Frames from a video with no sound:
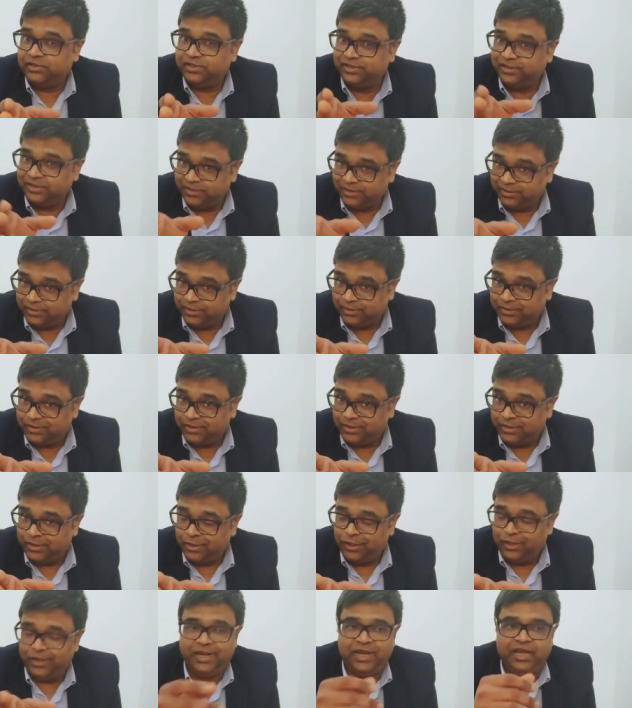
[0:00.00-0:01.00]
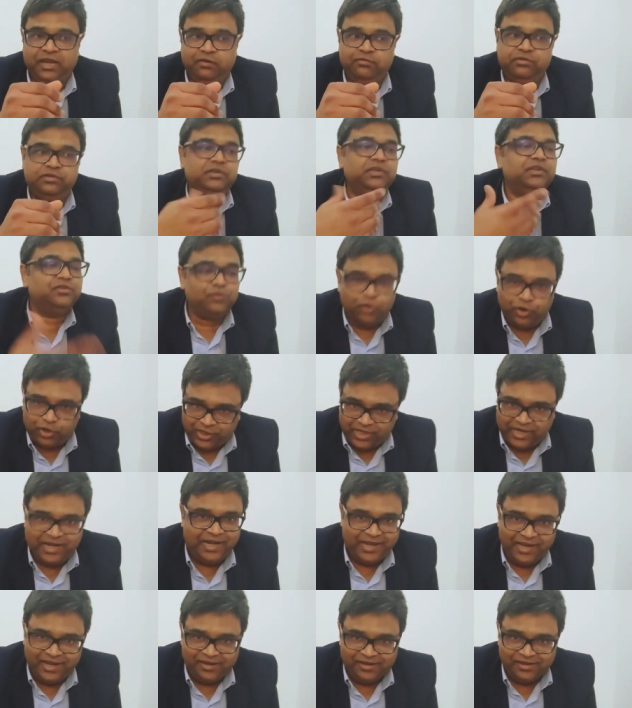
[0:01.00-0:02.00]
series, and I have just got
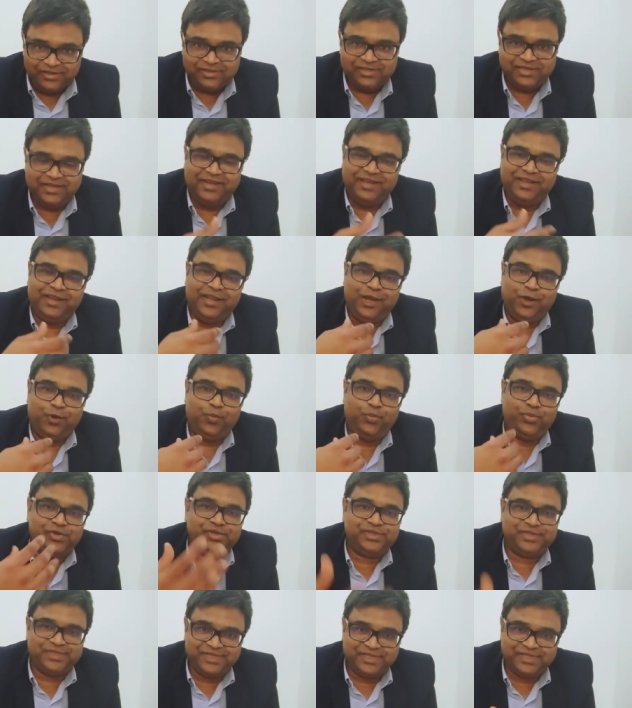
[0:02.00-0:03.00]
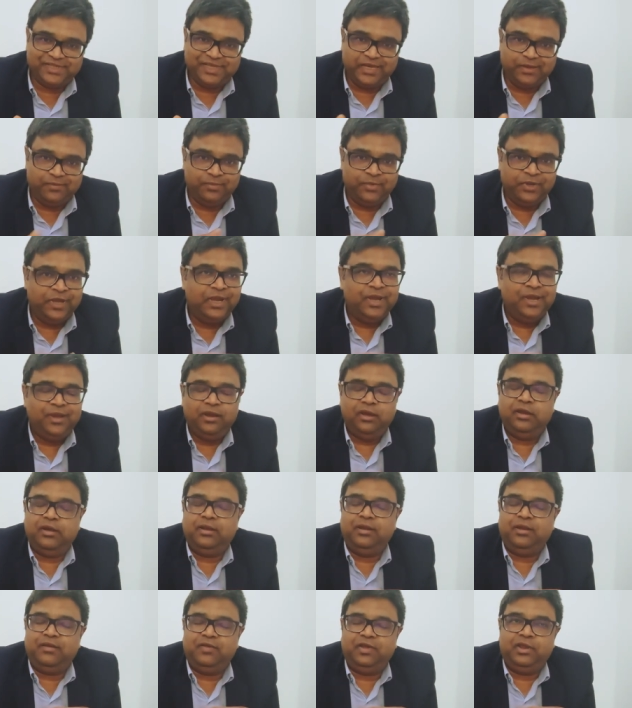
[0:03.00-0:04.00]
their deals and I have purchased them
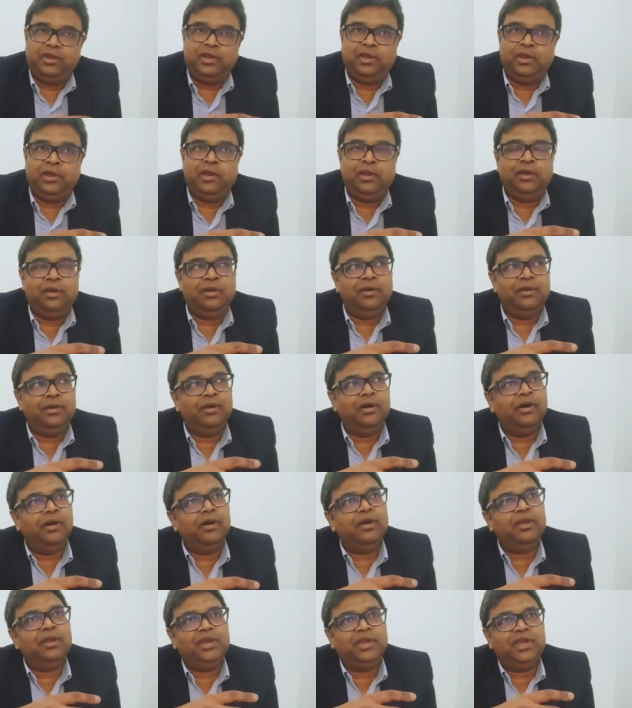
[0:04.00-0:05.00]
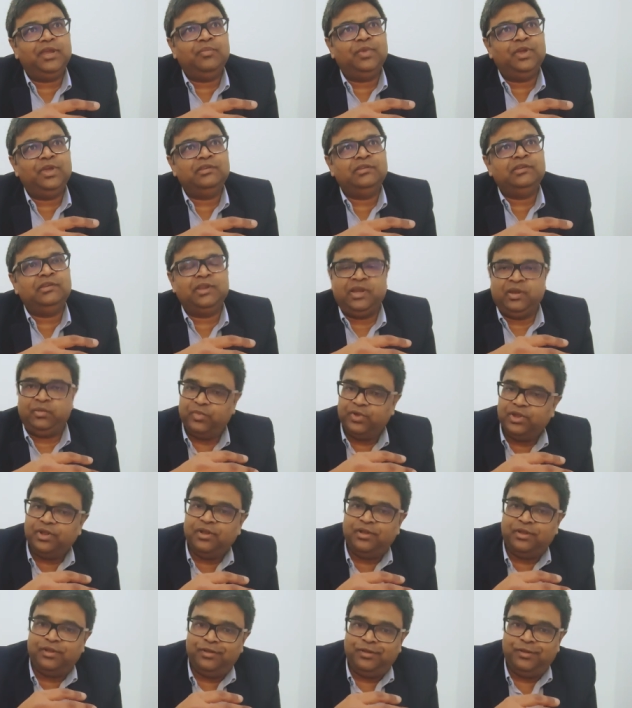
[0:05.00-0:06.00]
in a very
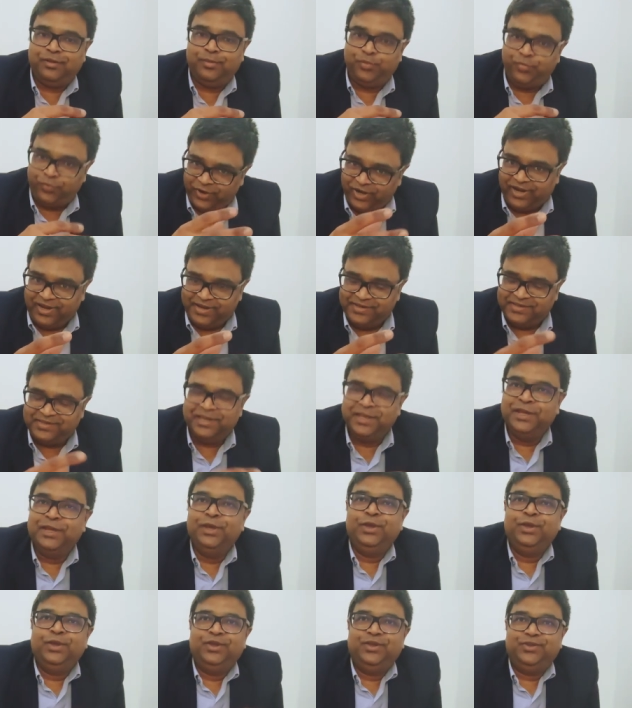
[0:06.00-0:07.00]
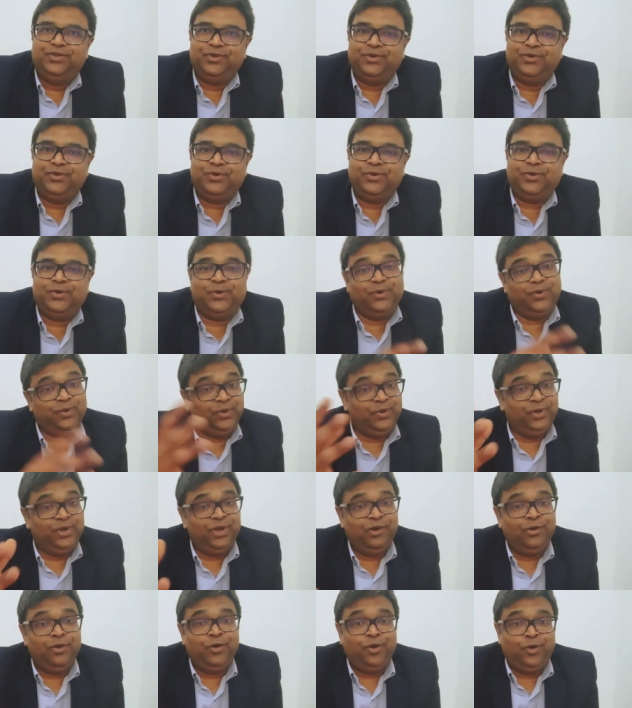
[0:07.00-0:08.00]
unimaginable price. So
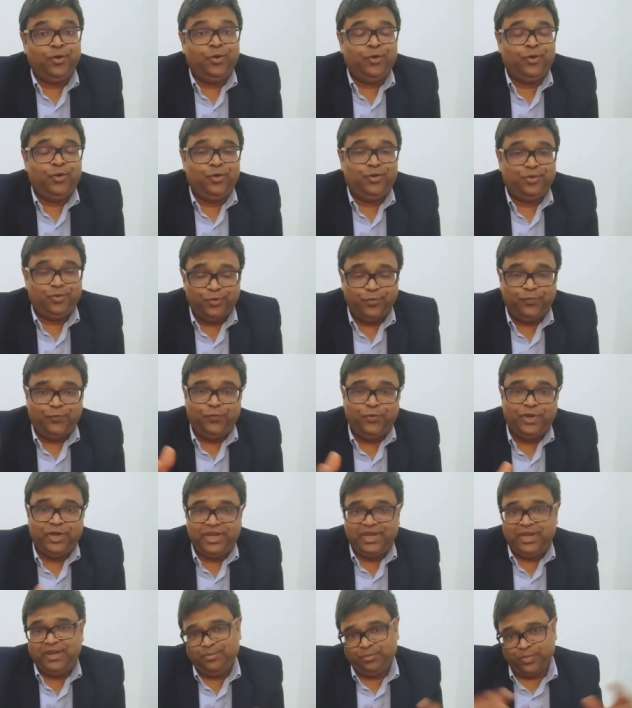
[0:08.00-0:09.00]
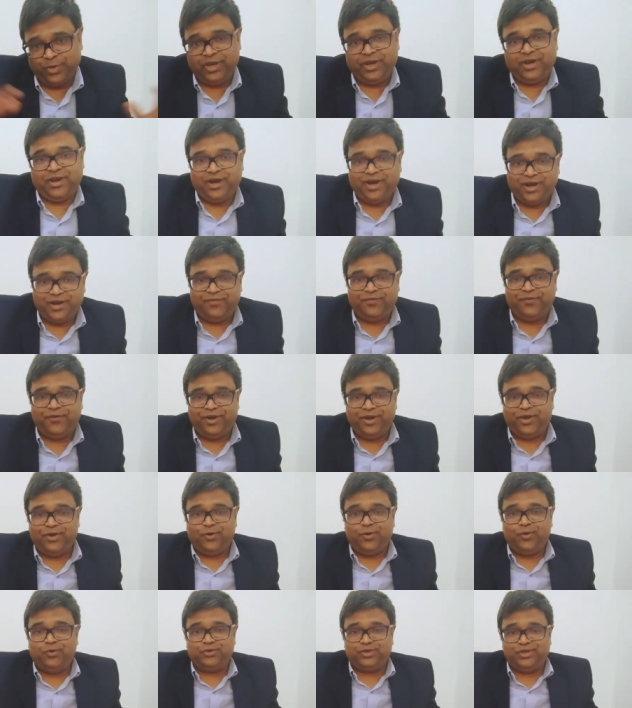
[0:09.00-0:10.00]
hopefully my cart for
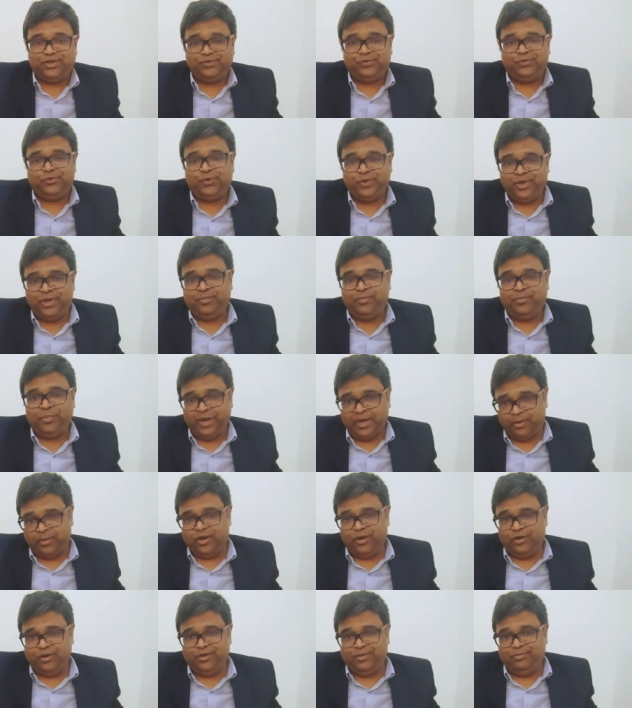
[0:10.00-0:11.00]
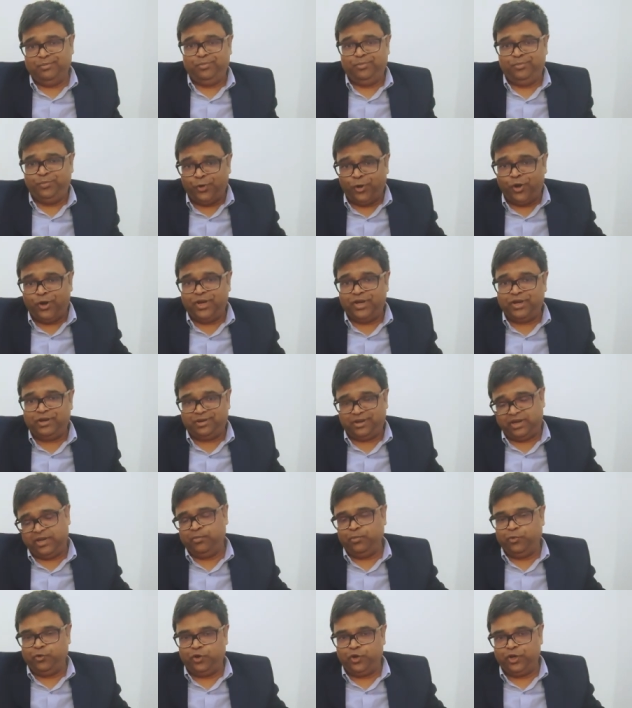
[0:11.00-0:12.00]
Lacoste is going uh, broader
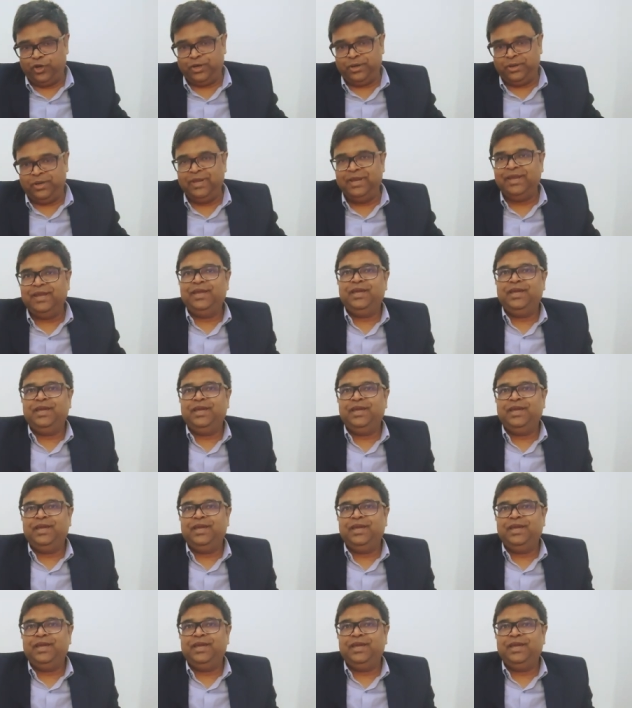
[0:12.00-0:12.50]
and broader.